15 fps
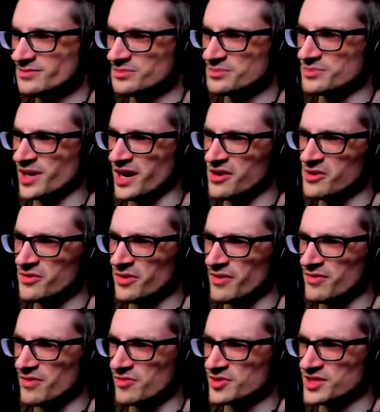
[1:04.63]
But I don't know if
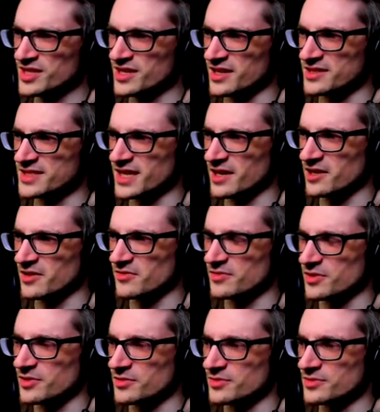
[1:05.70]
I've ever seen a
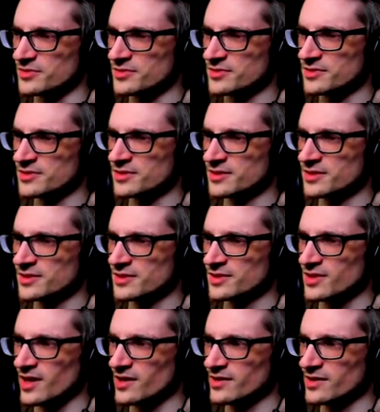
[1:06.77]
telephone.
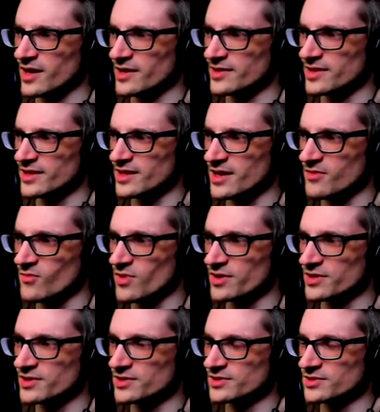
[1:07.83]
I think I want
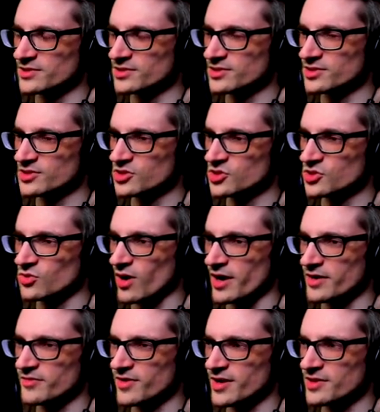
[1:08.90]
to try
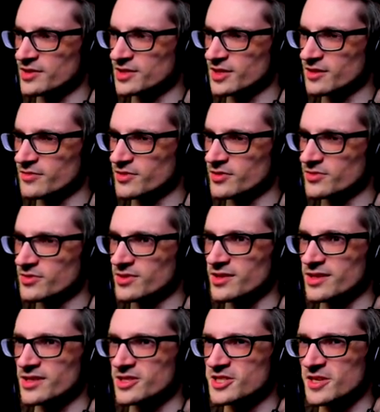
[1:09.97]
to find the telephone.
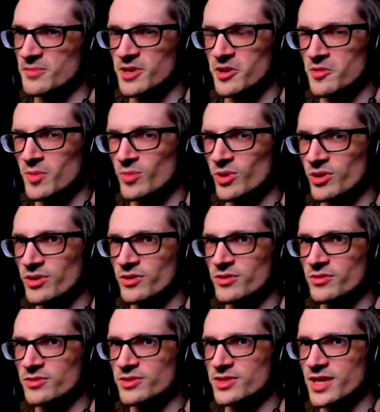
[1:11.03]
Someone I
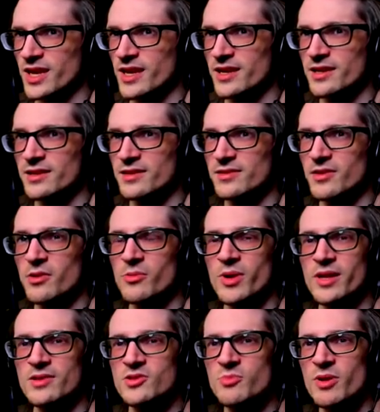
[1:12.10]
remember saying, oh,
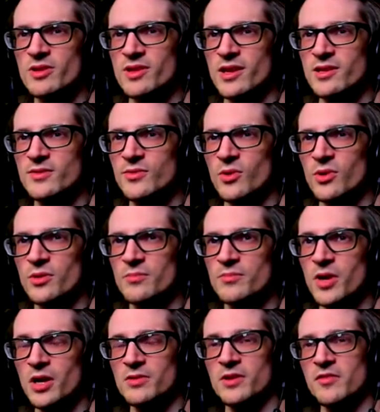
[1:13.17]
wait, inspect the eighth floor.
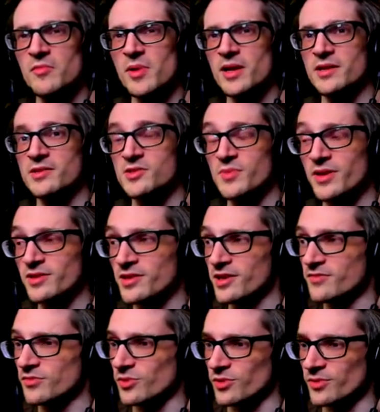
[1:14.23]
Oh, never mind, inspect the
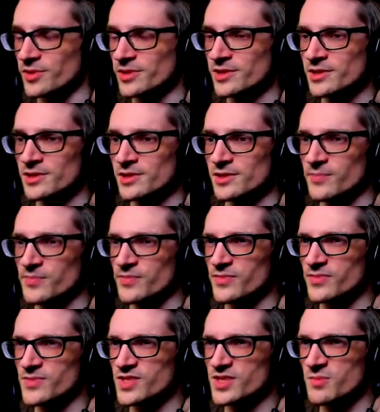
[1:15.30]
eighth floor.
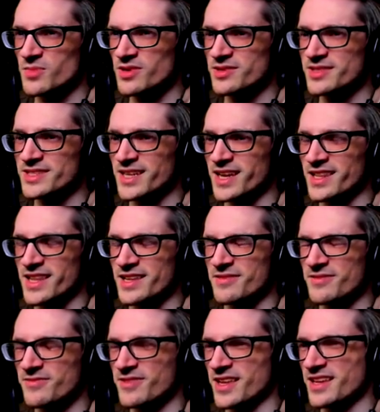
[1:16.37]
Someone said they
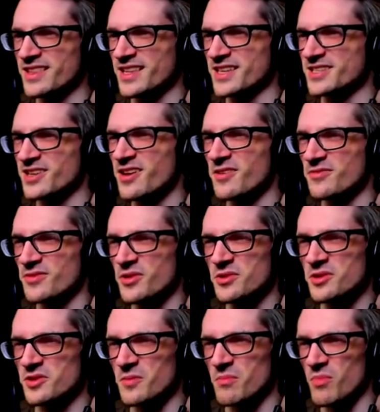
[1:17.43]
think they saw a
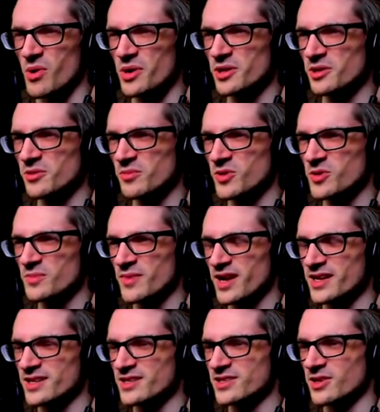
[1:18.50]
phone in the boiler room.
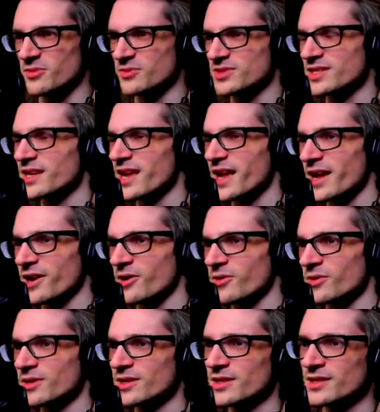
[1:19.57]
I don't see how.